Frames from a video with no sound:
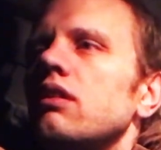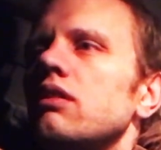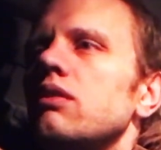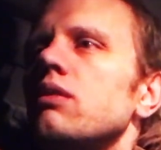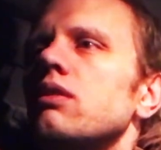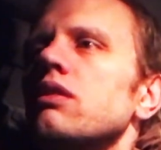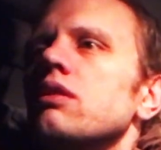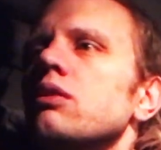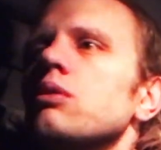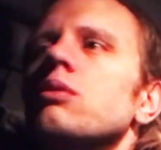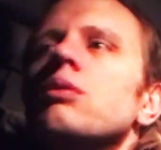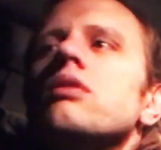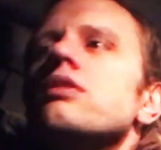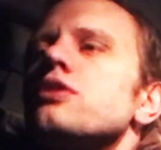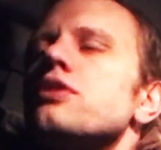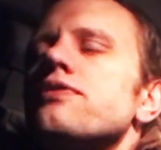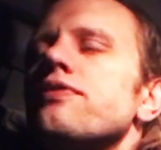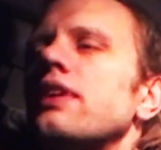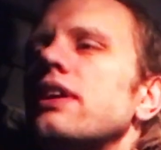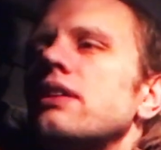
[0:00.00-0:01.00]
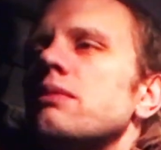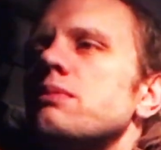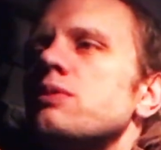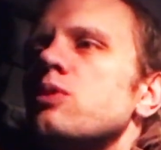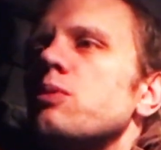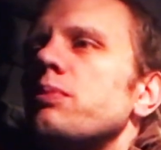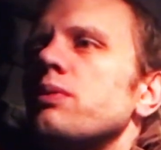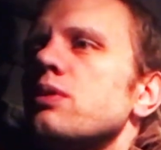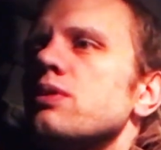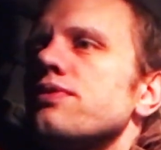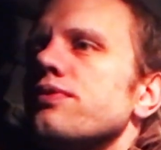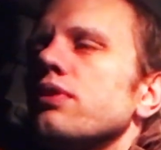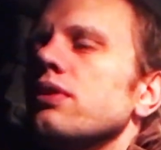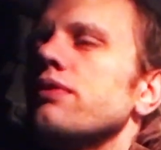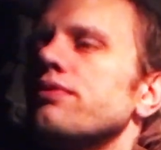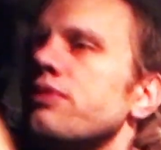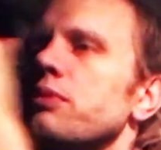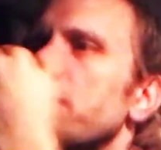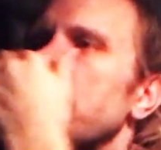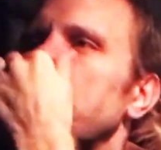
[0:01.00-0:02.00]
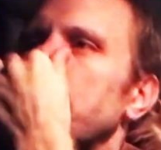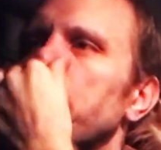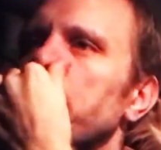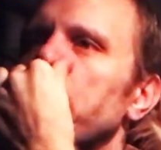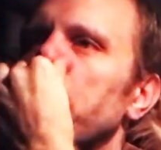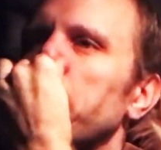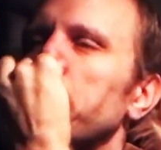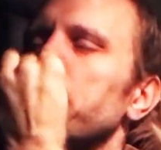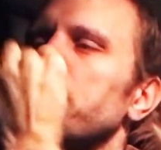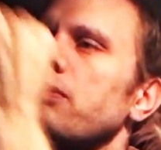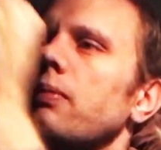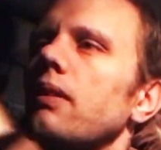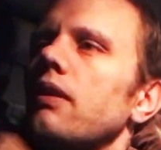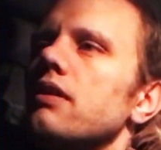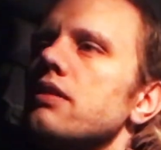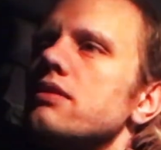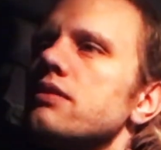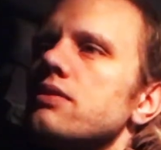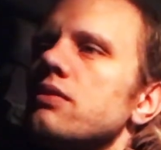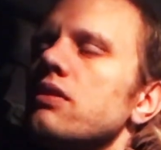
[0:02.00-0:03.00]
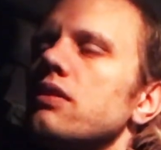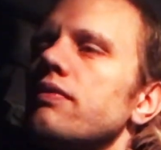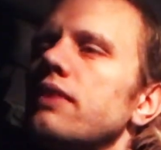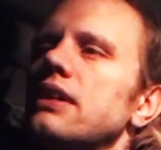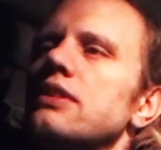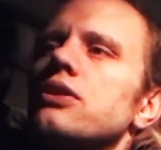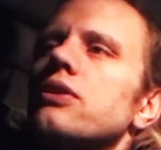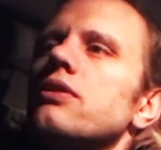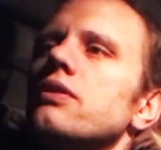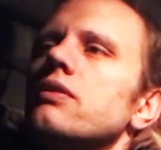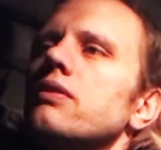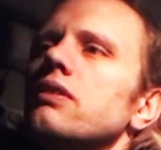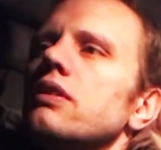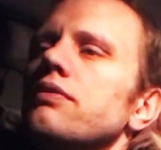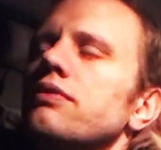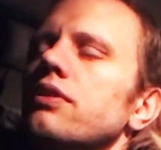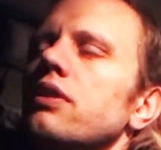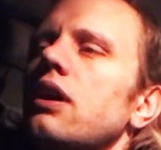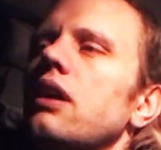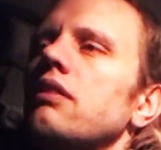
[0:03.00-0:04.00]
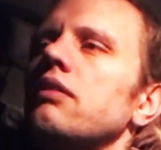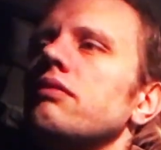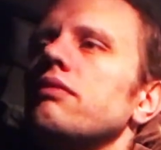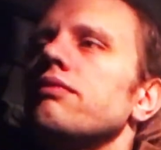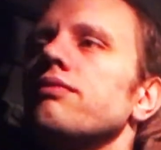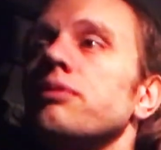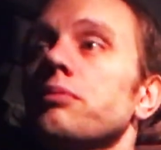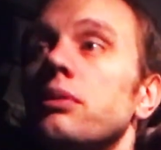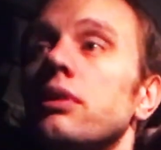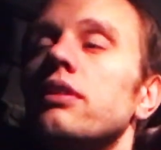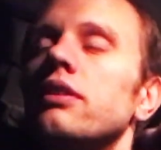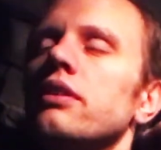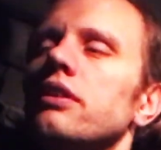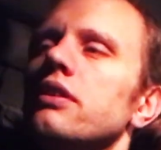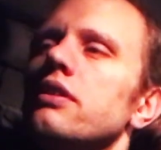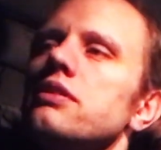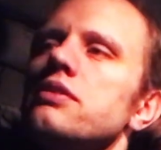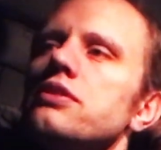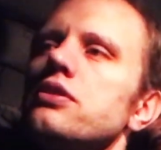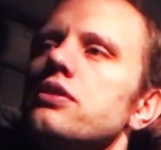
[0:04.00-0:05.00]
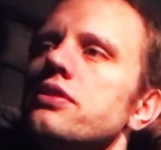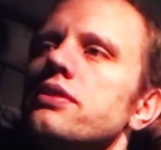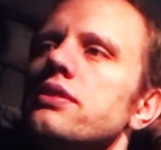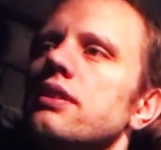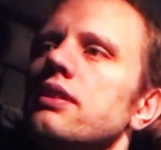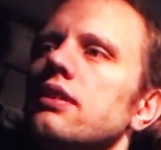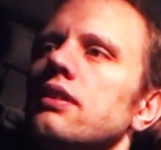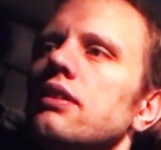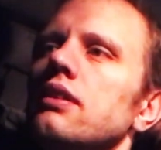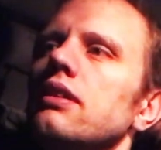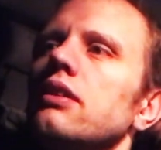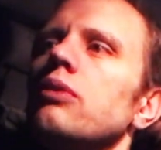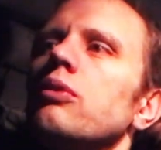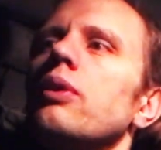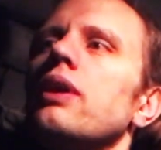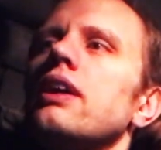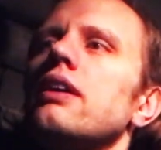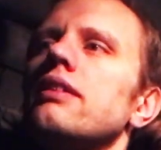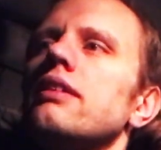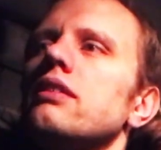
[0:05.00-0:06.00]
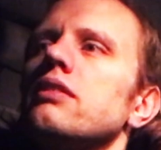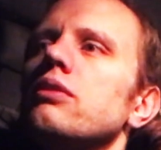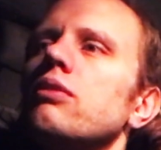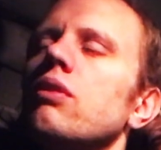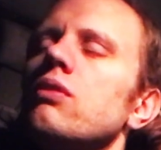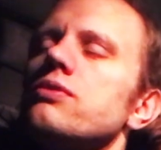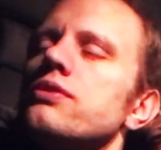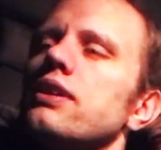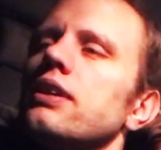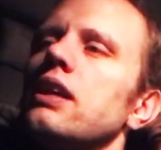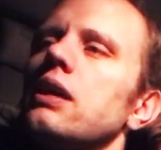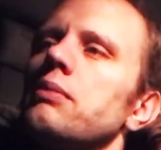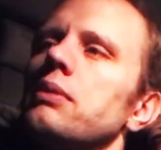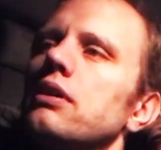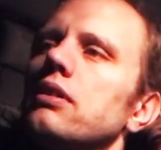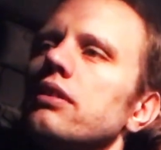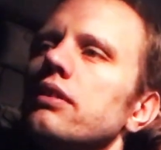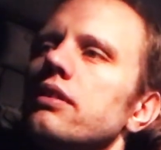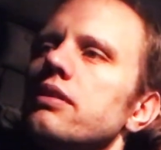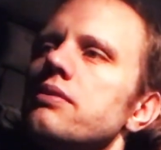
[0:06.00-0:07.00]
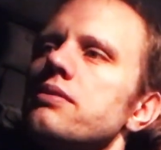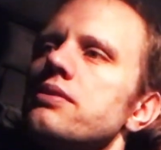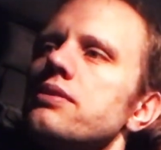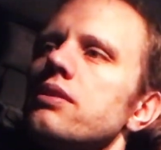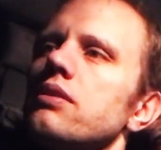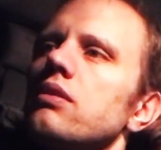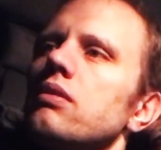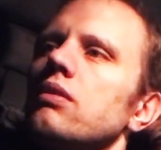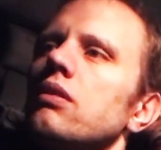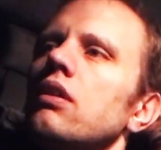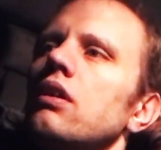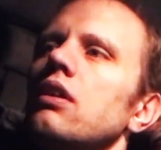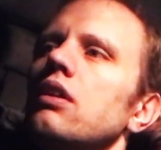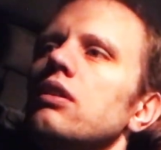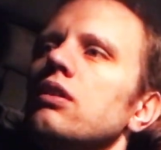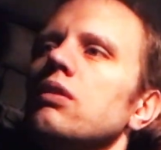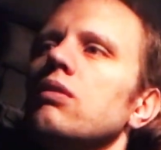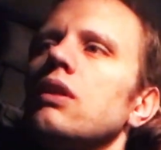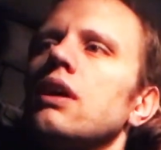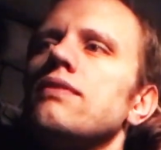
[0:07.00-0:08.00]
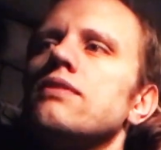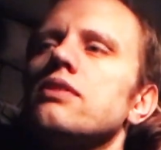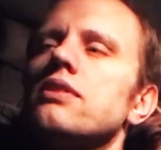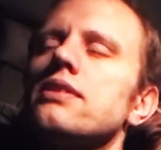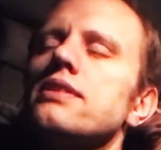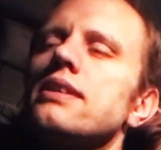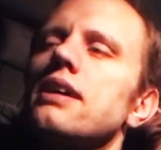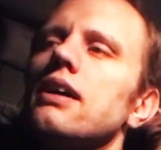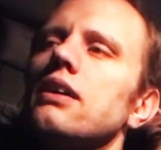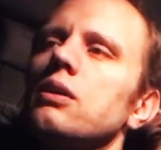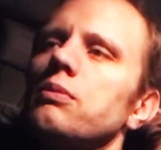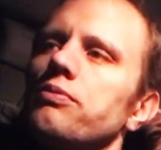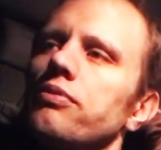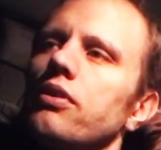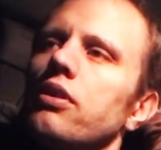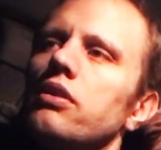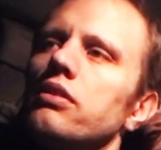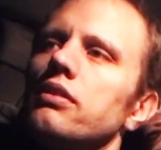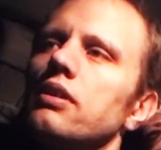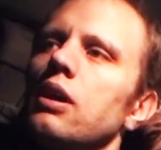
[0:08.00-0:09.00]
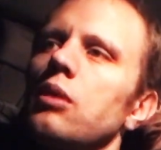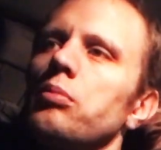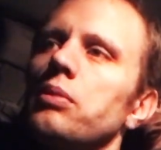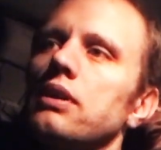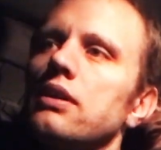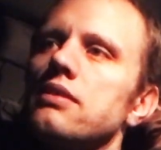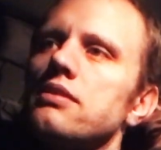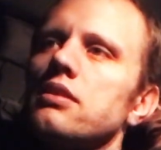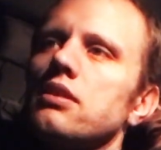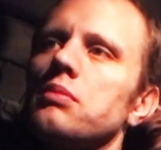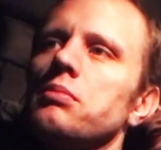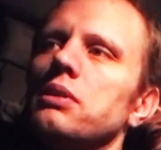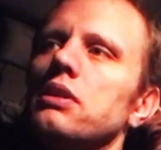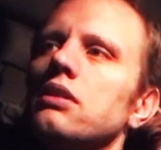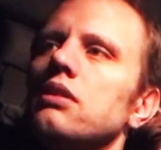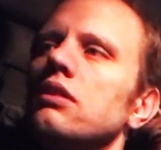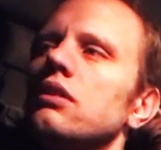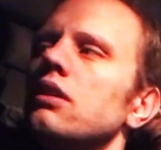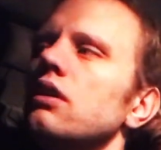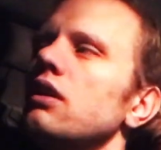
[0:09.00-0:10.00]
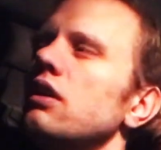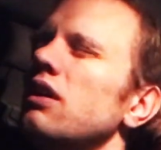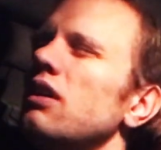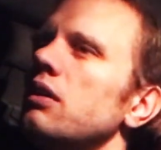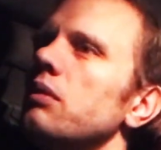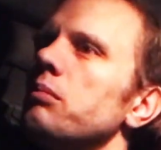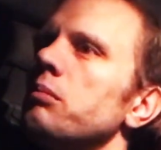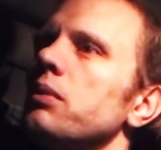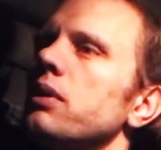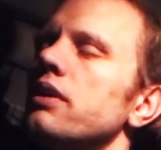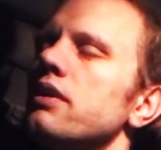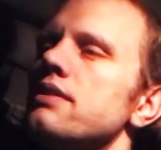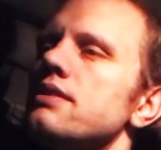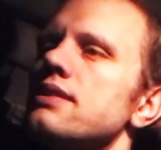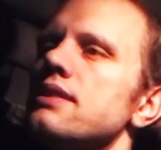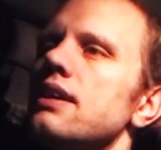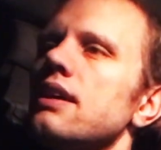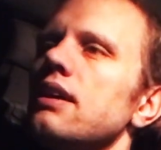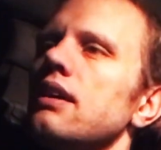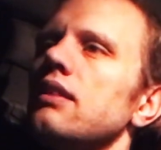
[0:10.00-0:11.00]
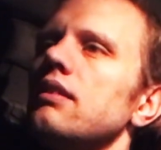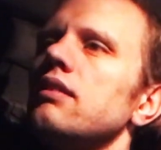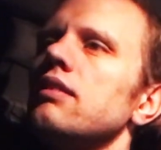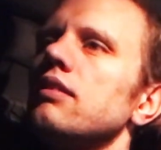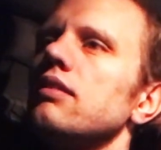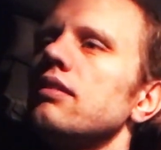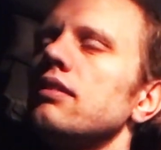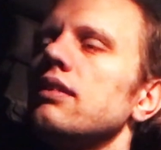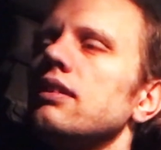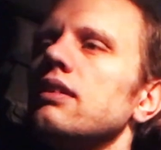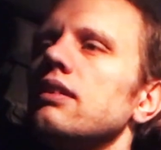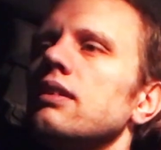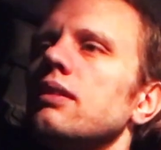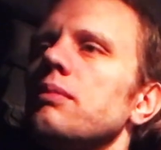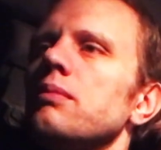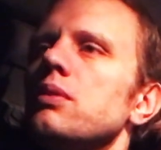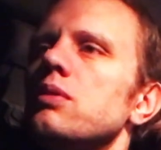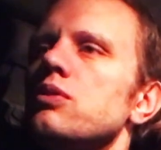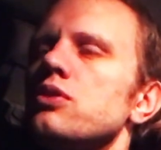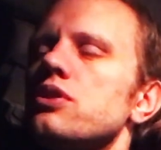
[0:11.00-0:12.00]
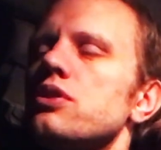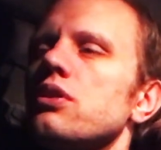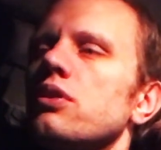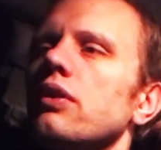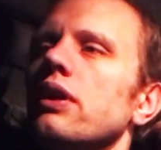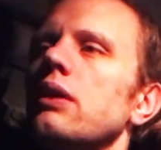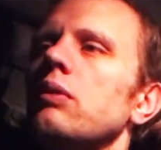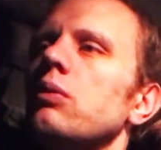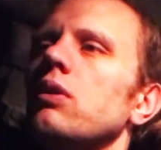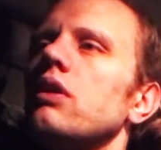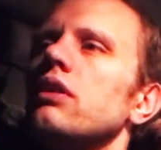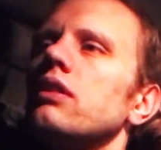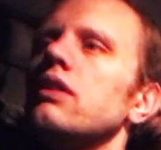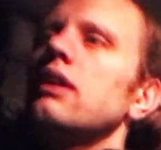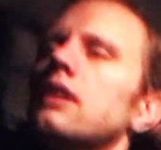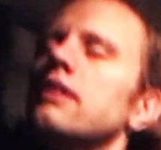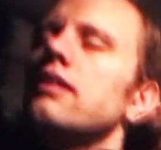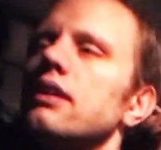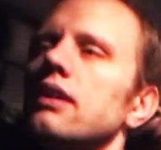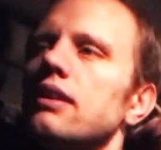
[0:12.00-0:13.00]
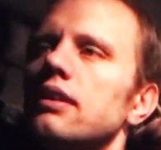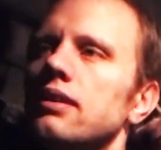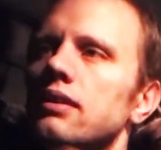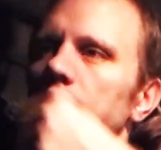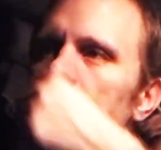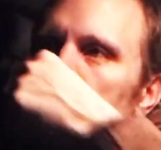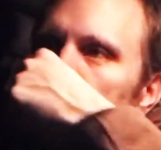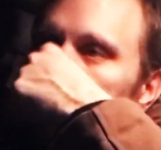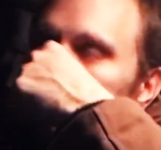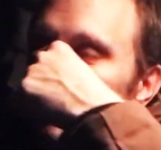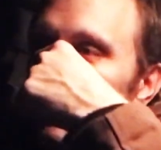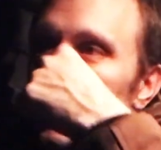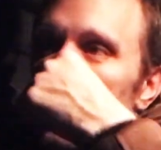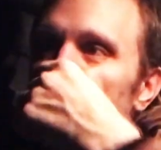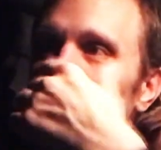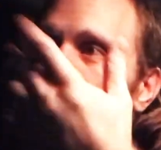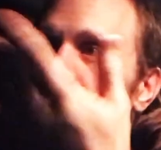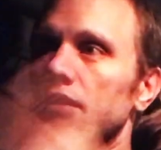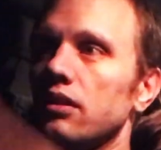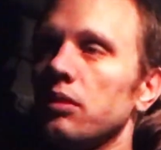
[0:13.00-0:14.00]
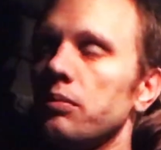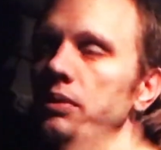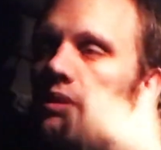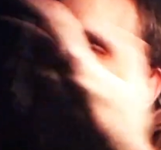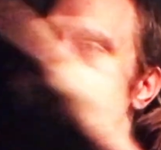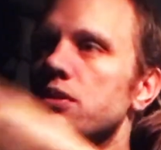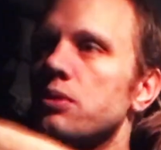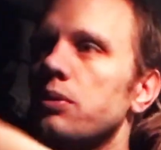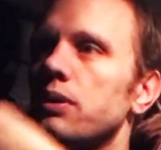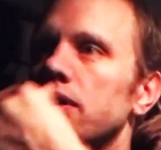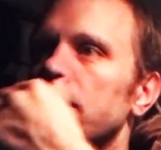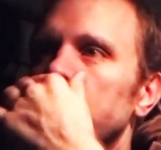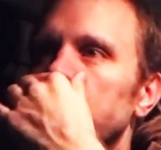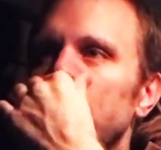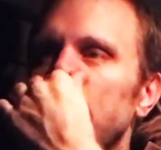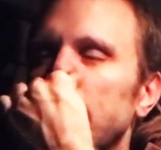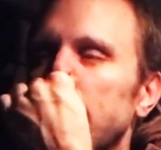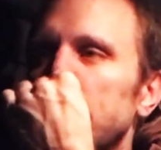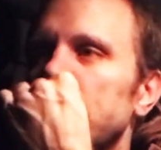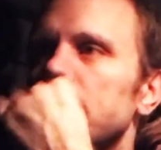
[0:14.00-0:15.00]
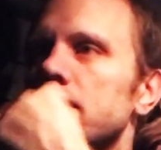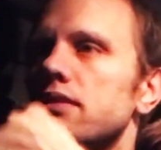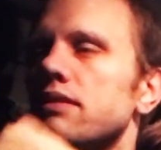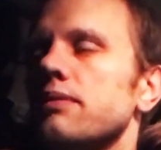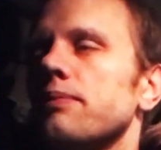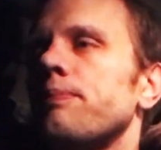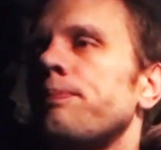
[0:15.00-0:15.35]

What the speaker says: You will just find them super useful if you make them. So a vector, if you're not familiar, is just an array that grows dynamically. So you don't have to decide up front how big it's going to be. But instead, you just create one, and then you can add elements to it, and